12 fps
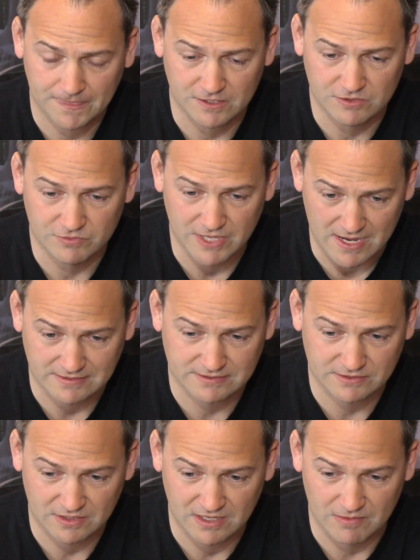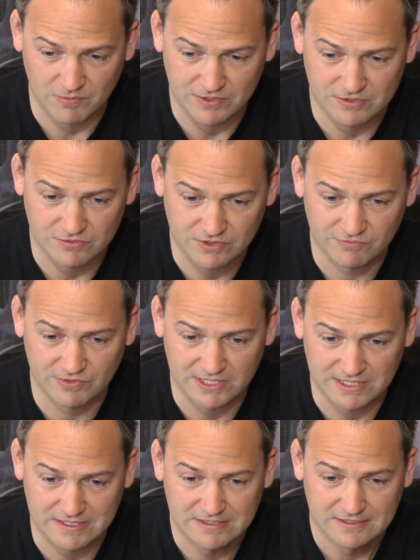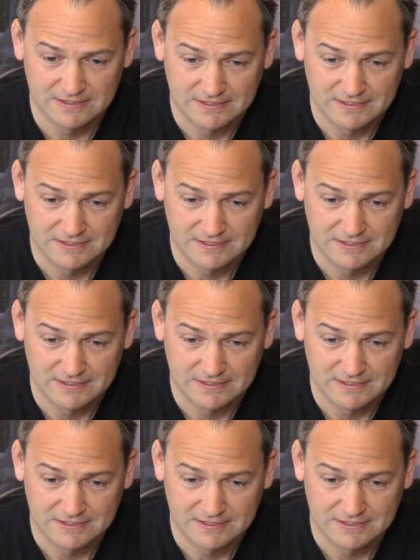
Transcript: that you get when you can really